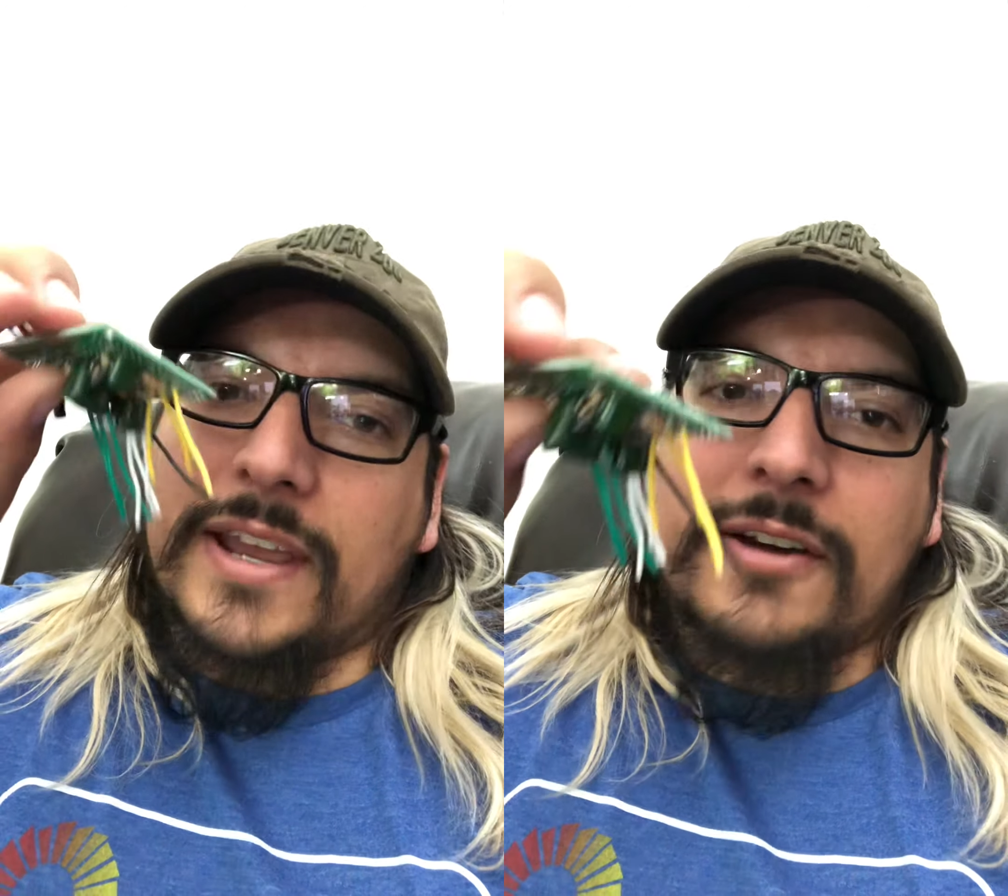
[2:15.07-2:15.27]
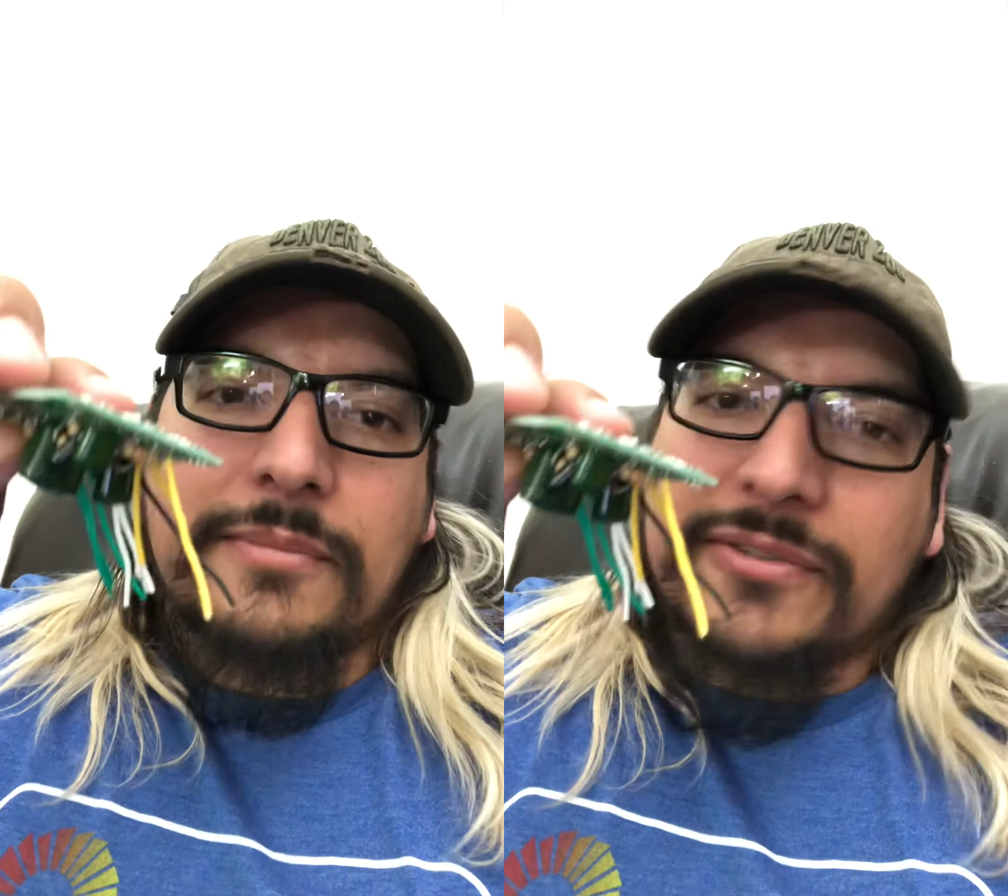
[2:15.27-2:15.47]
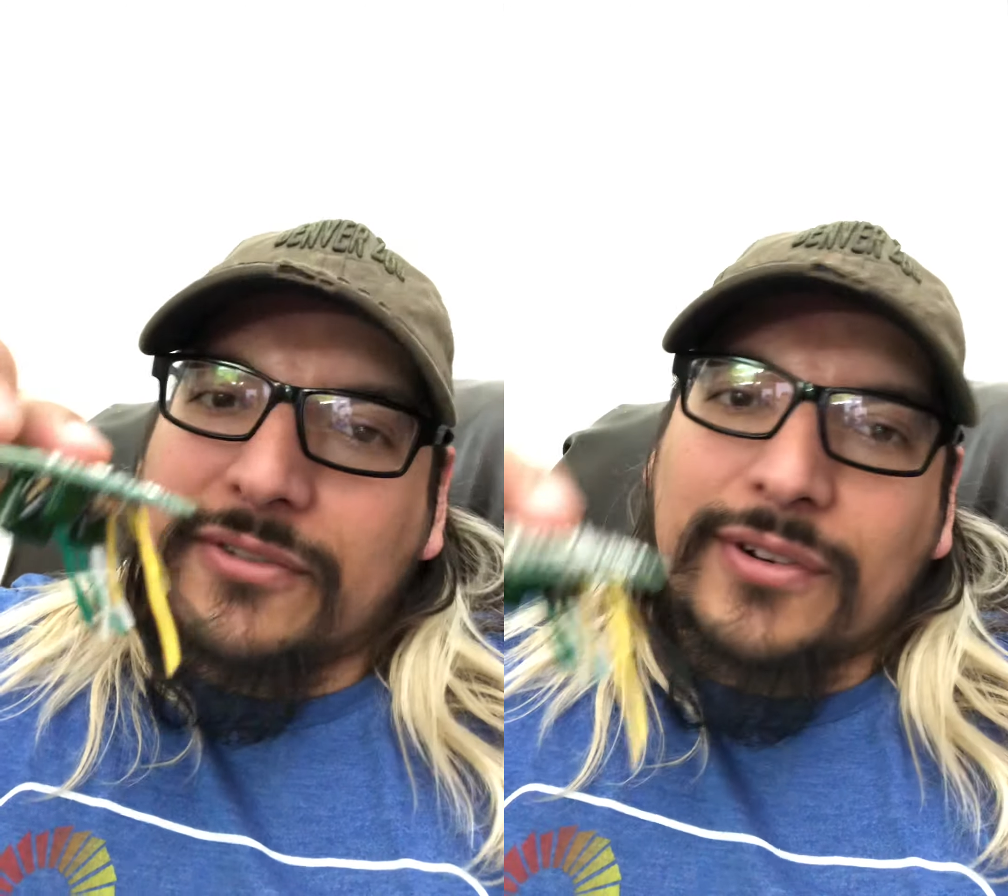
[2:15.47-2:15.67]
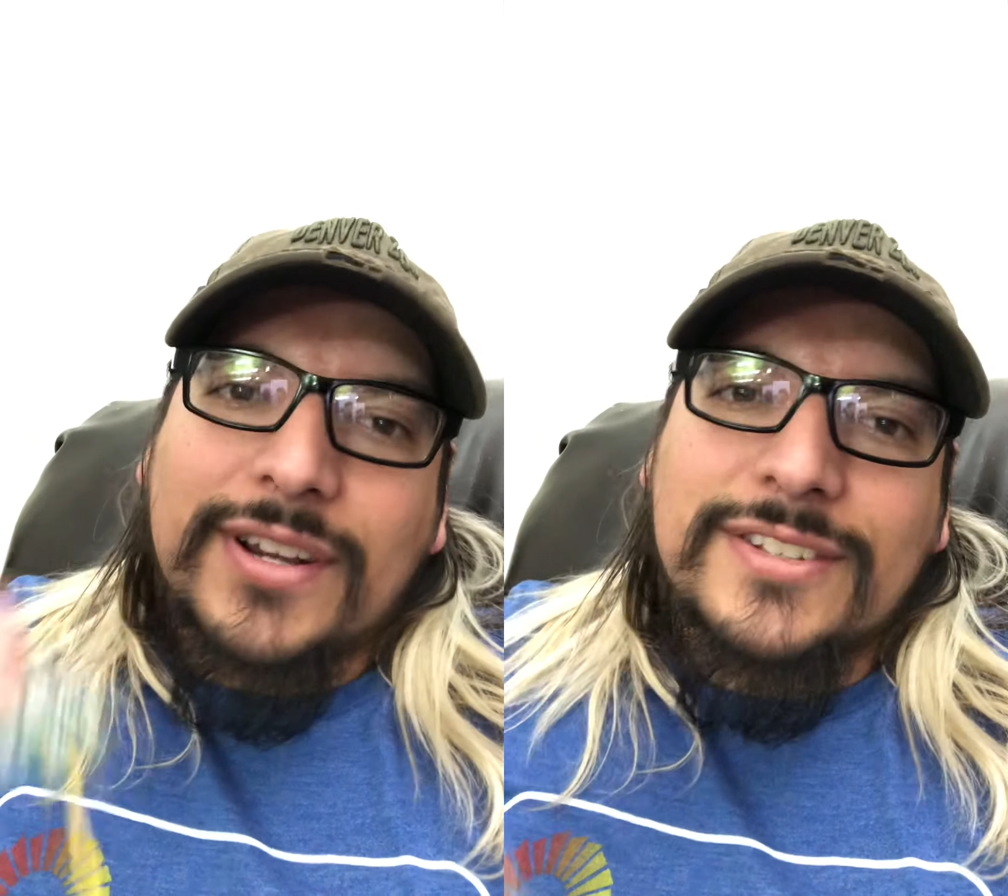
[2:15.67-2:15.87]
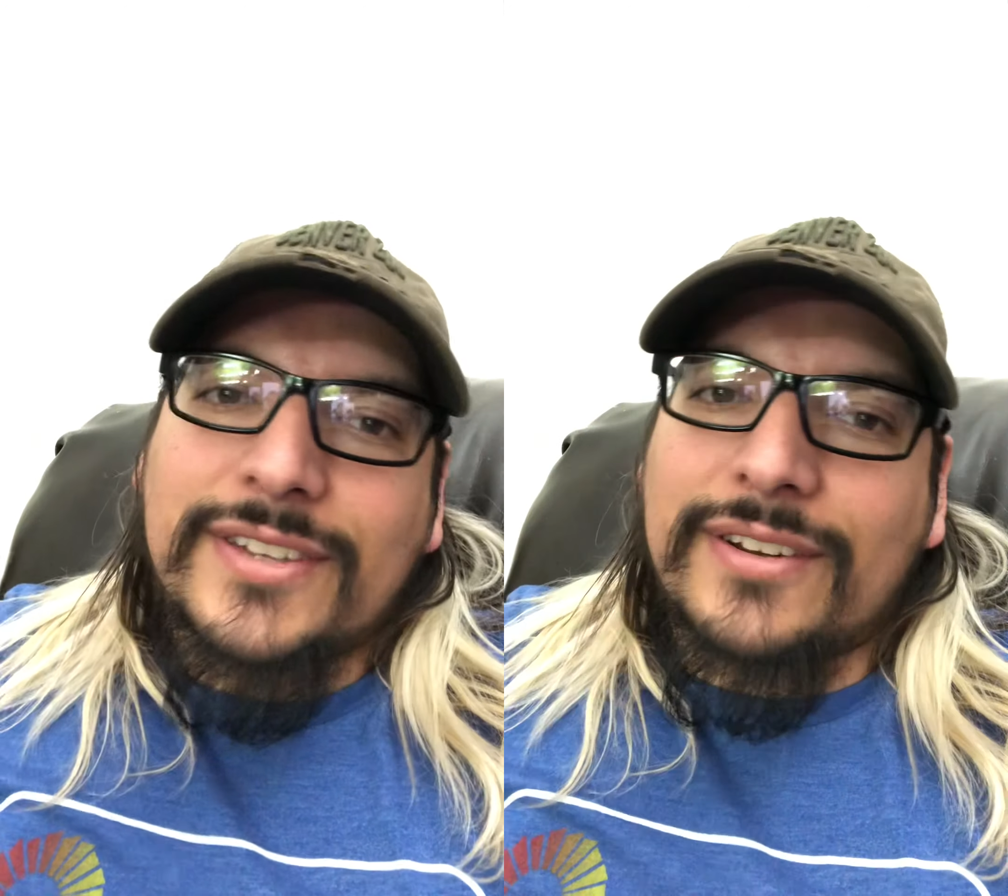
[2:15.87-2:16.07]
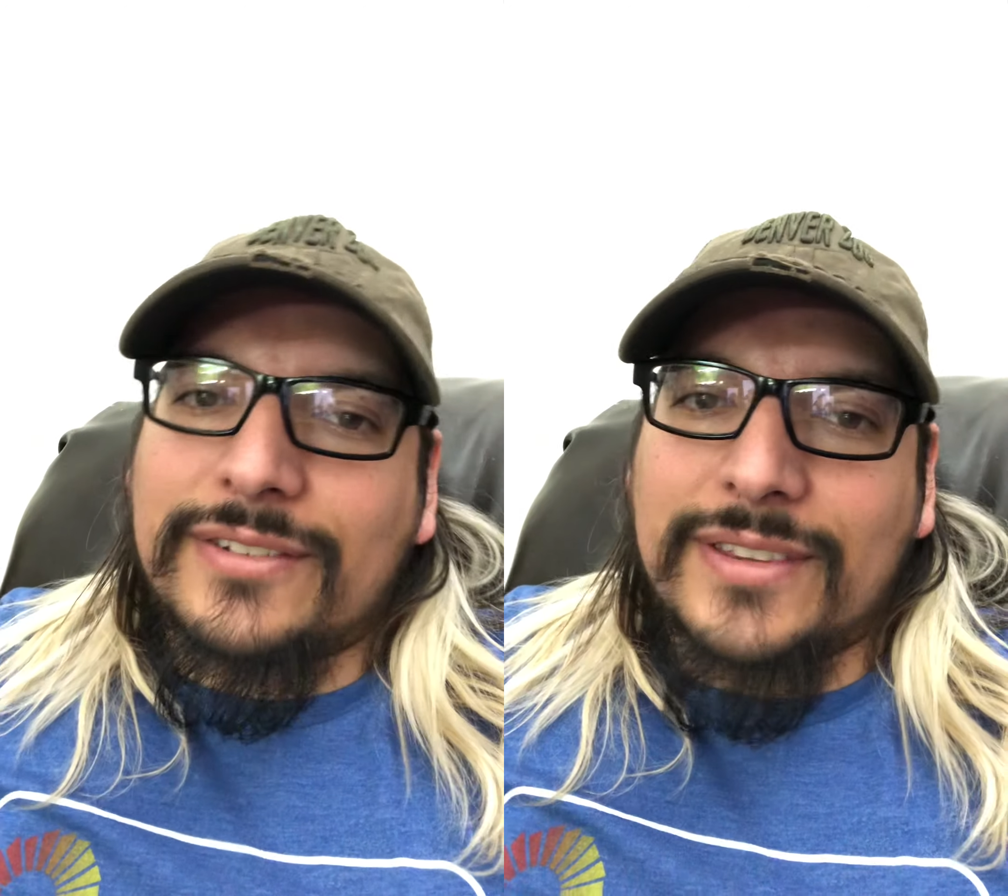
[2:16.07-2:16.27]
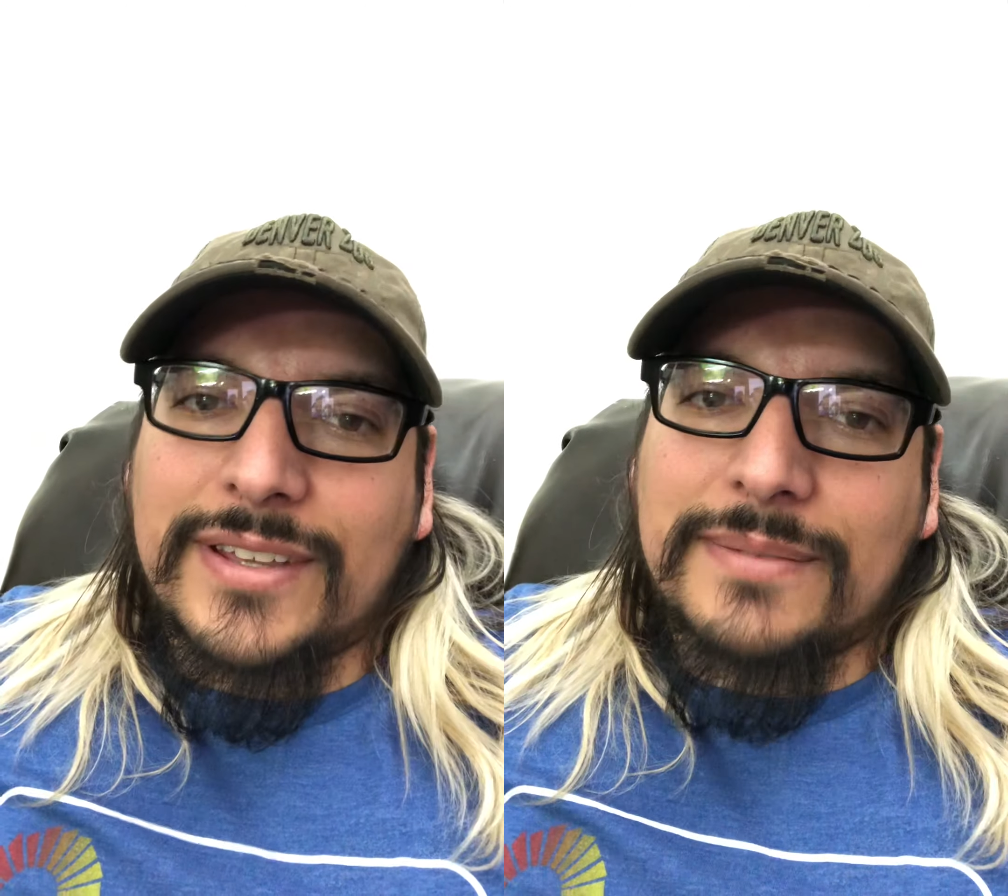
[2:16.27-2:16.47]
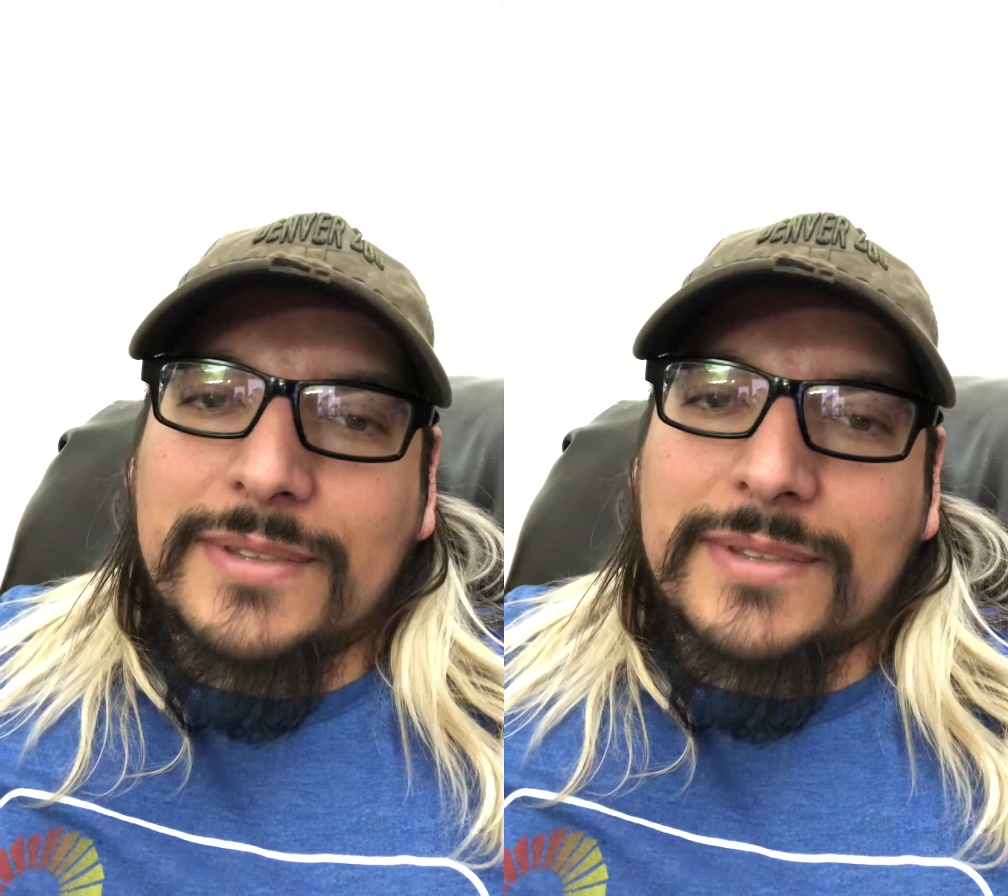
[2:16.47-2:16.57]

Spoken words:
out before I soldered them,